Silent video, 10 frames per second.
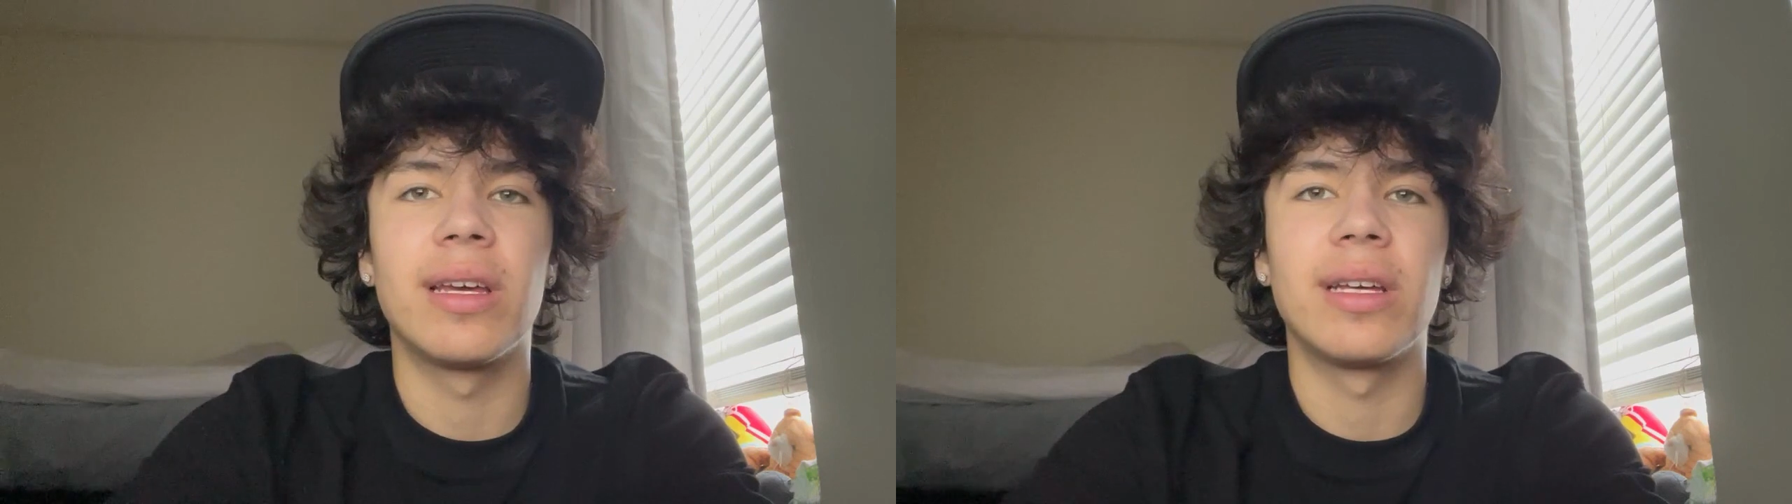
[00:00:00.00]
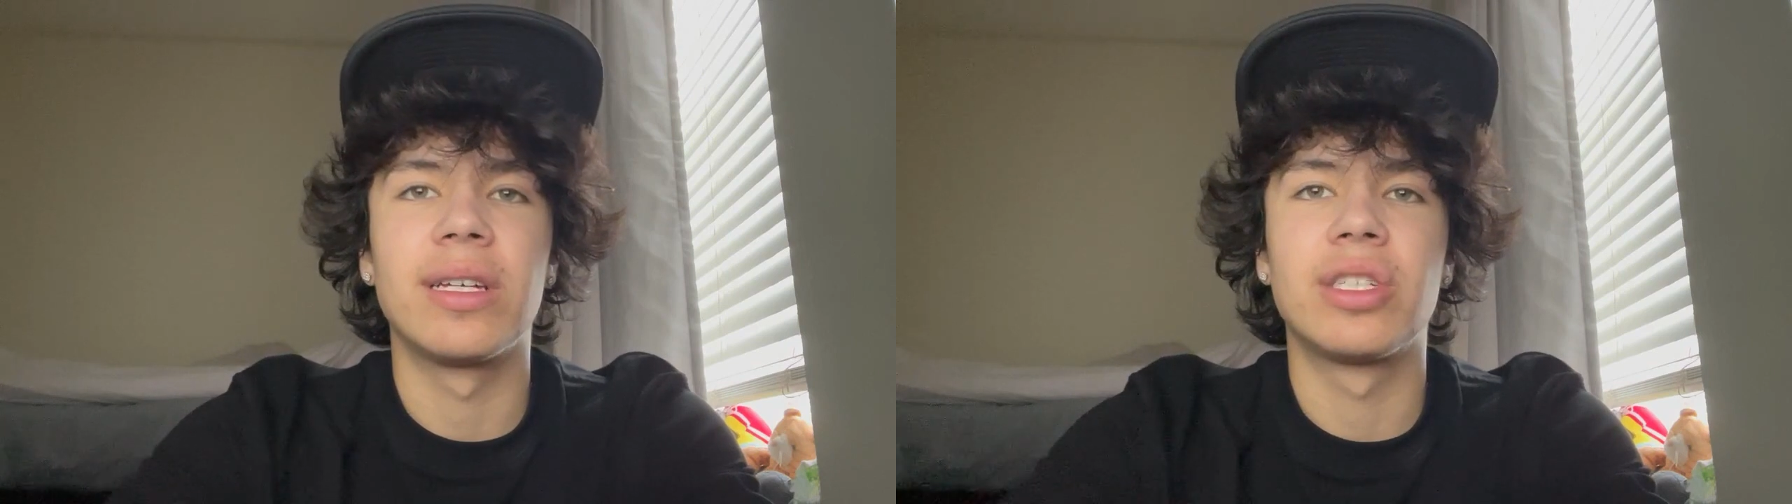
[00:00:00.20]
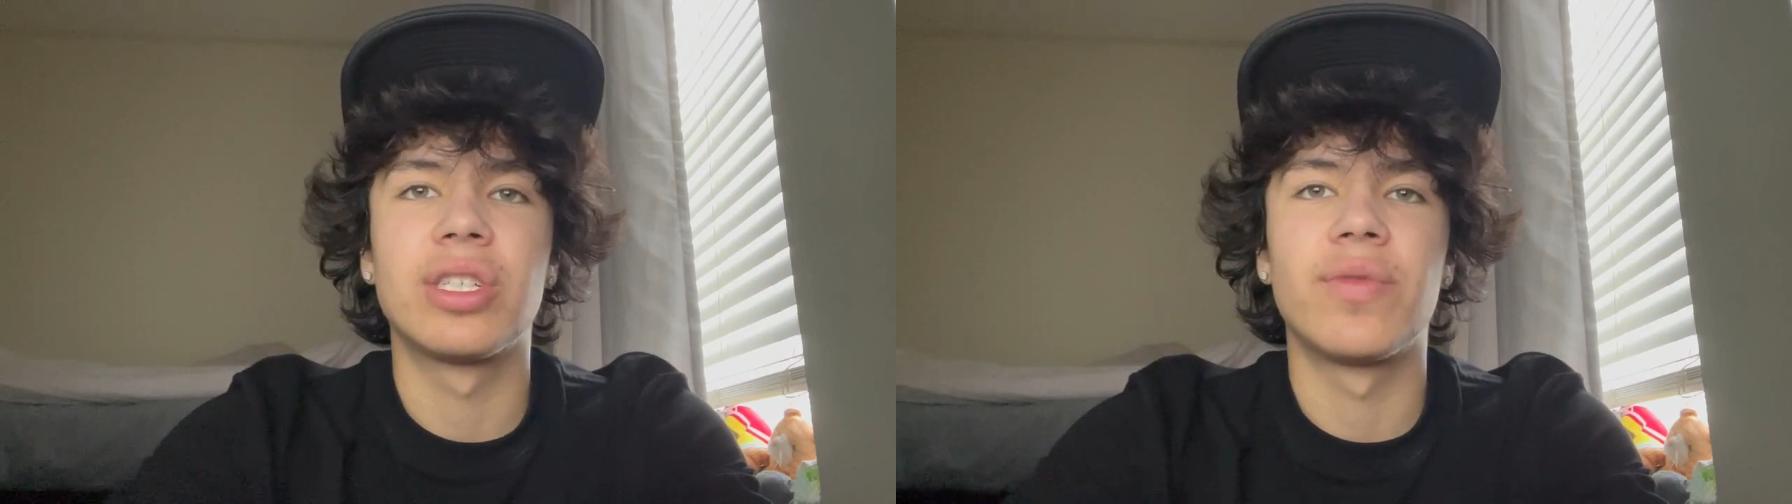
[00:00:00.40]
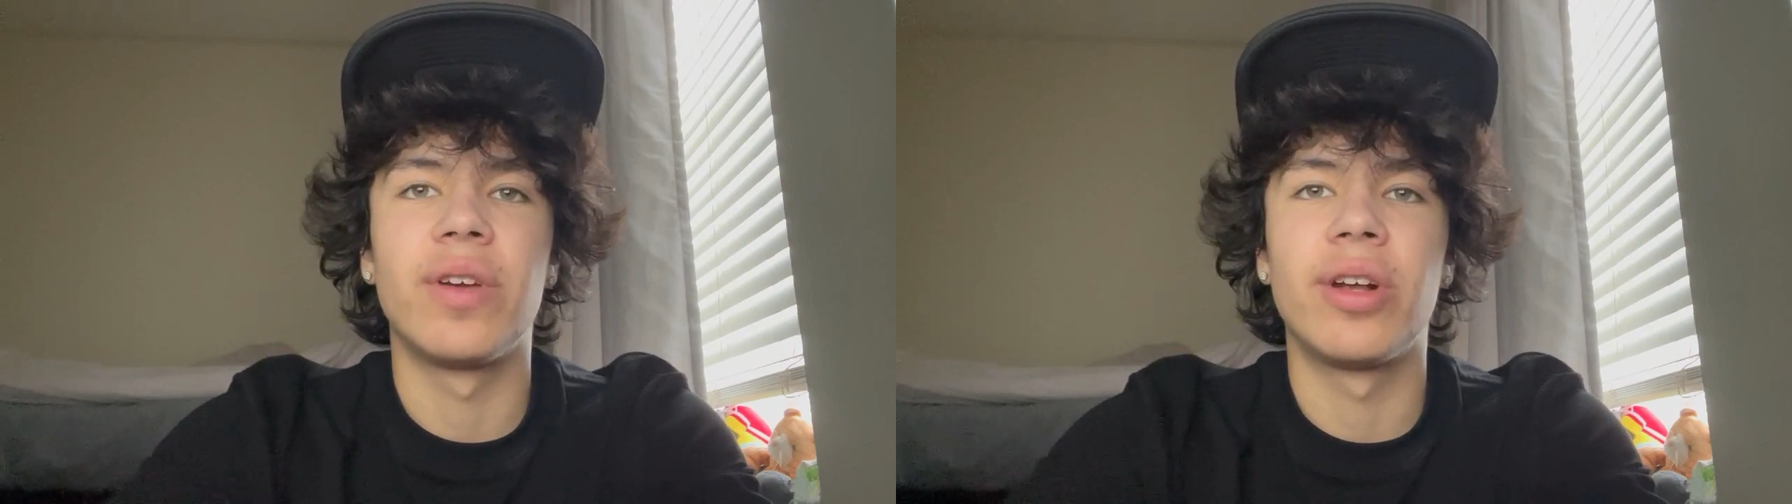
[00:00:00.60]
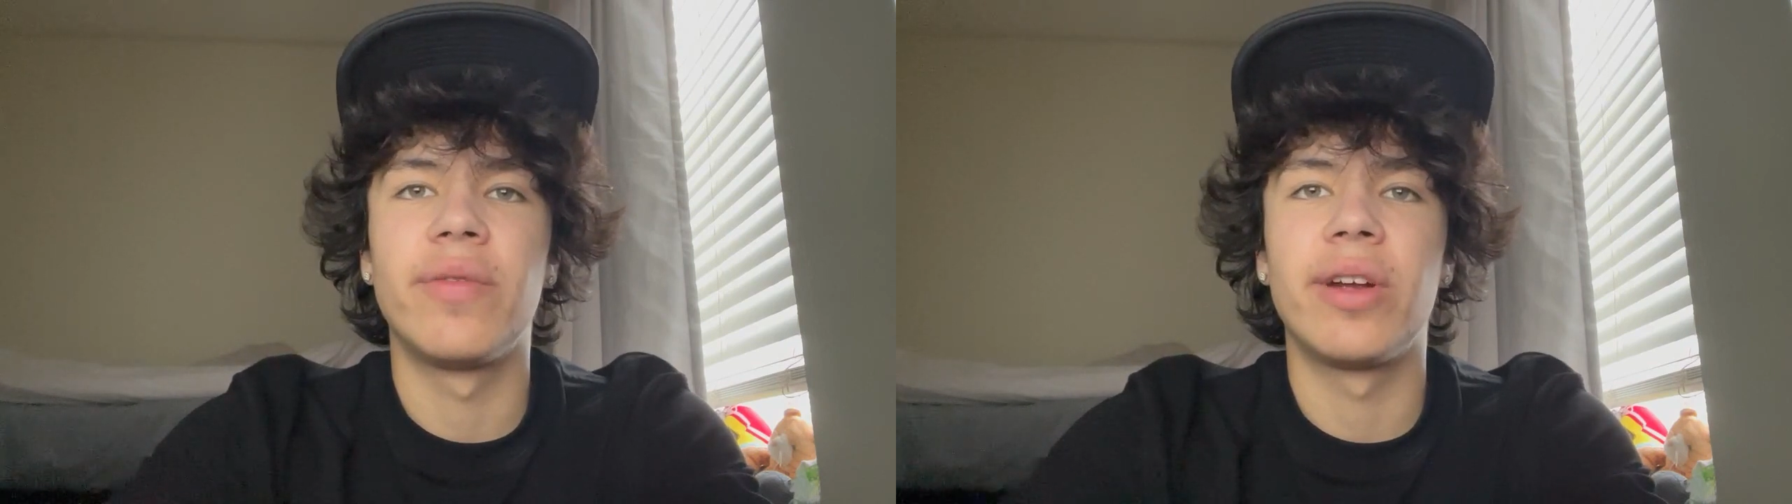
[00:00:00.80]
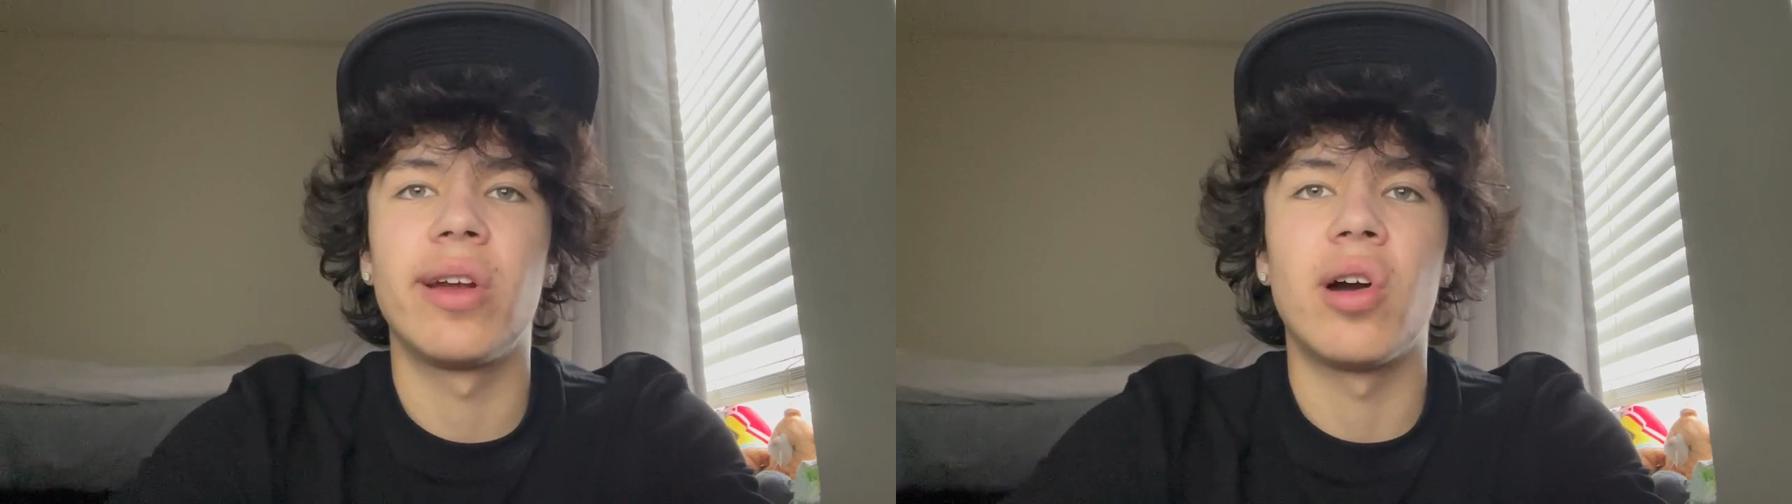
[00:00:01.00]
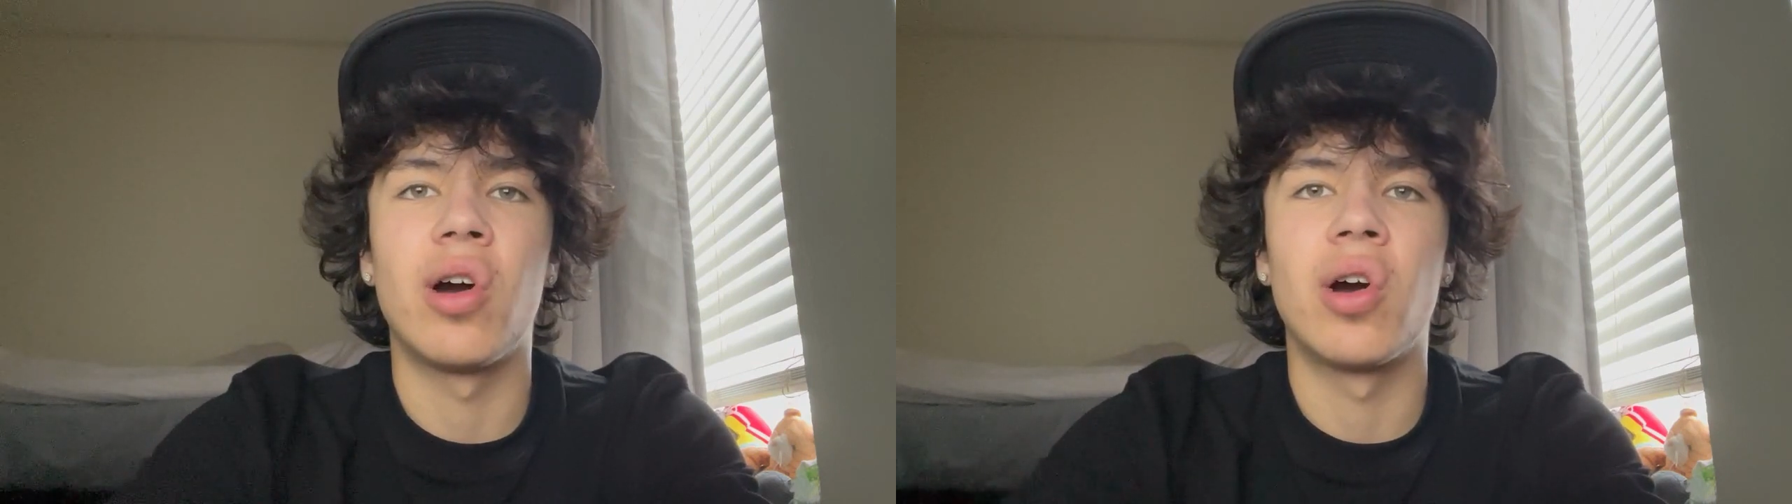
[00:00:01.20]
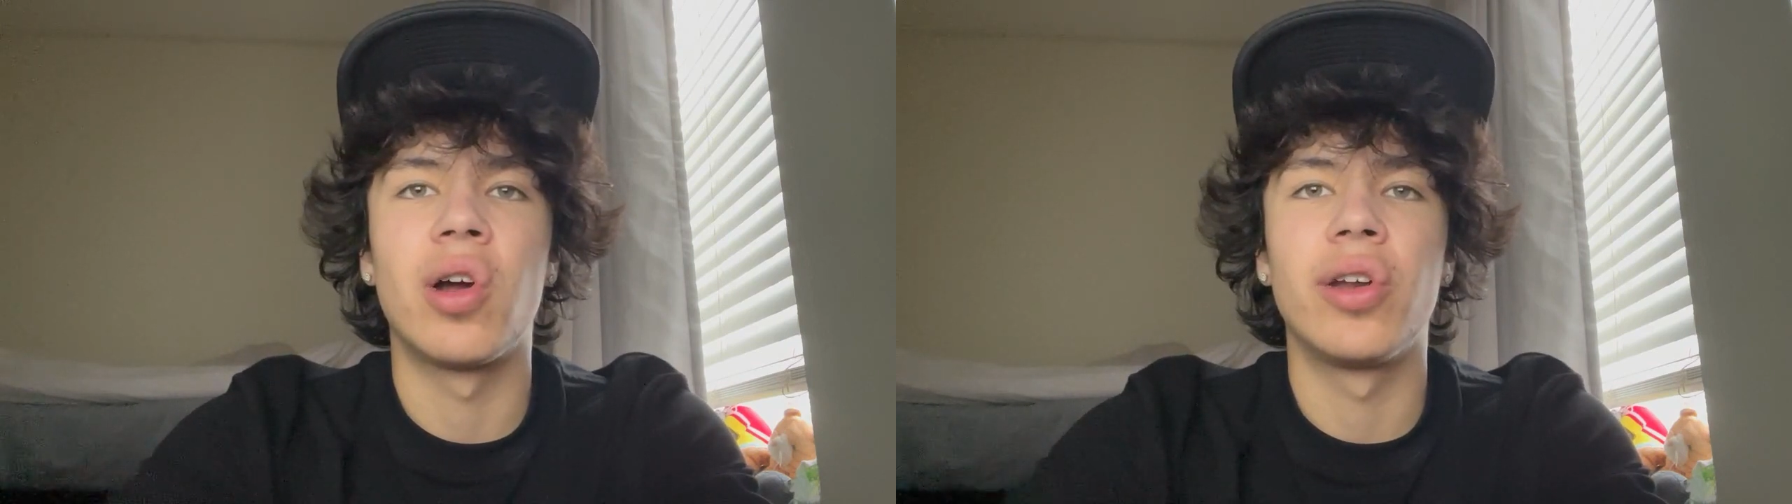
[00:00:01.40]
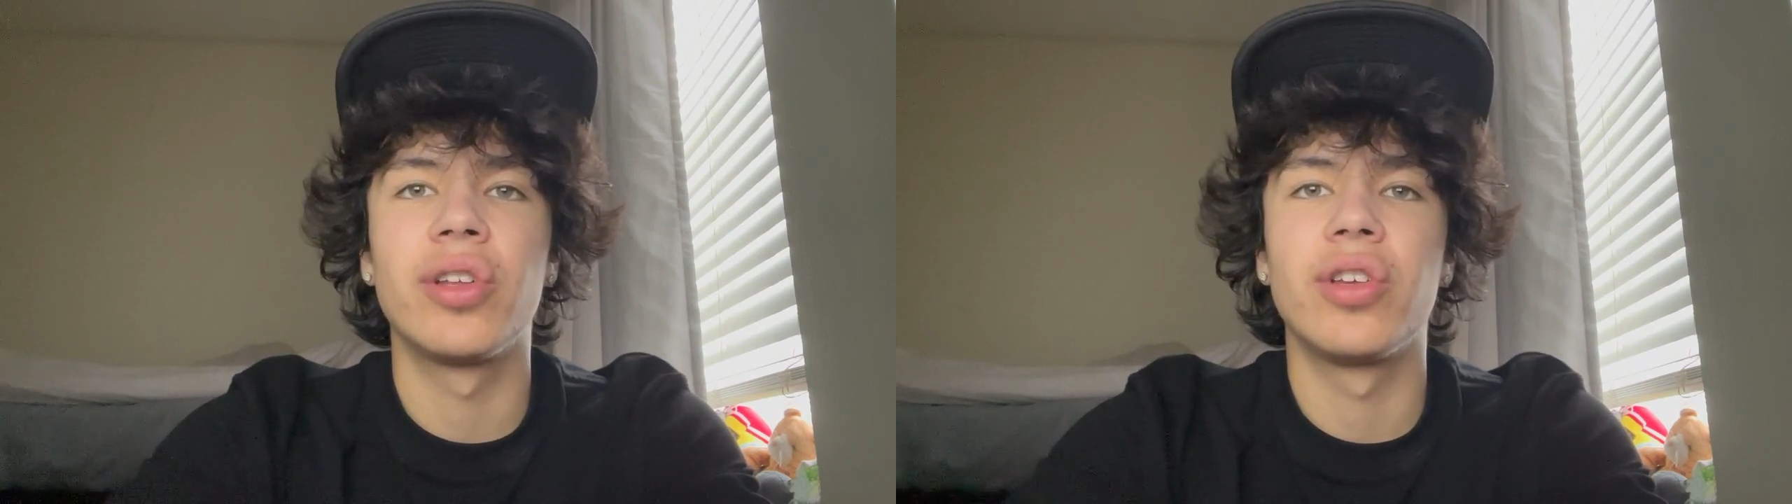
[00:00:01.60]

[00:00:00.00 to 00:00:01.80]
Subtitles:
very hard.